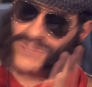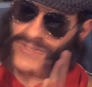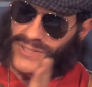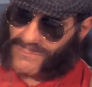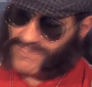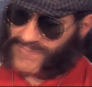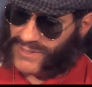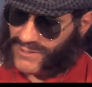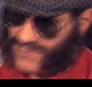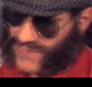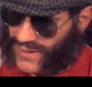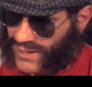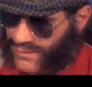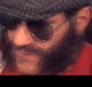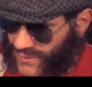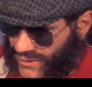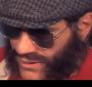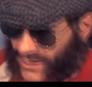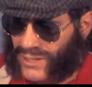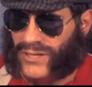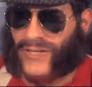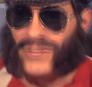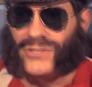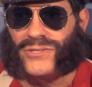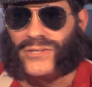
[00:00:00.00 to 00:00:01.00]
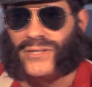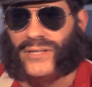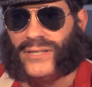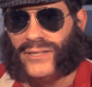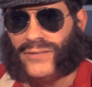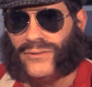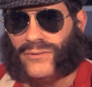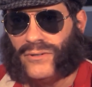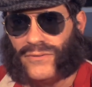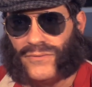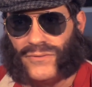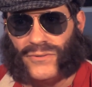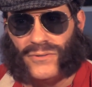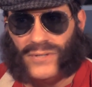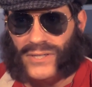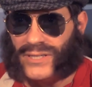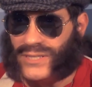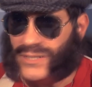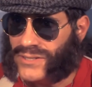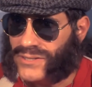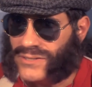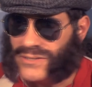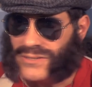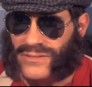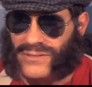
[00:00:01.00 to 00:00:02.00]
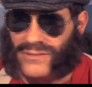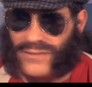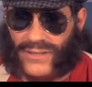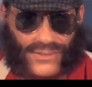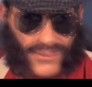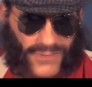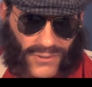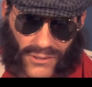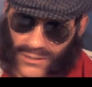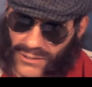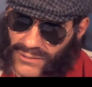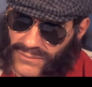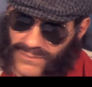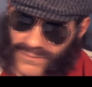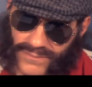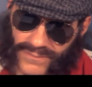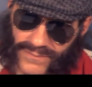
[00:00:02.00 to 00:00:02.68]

simply following a hunch to let off a few leads, that's all.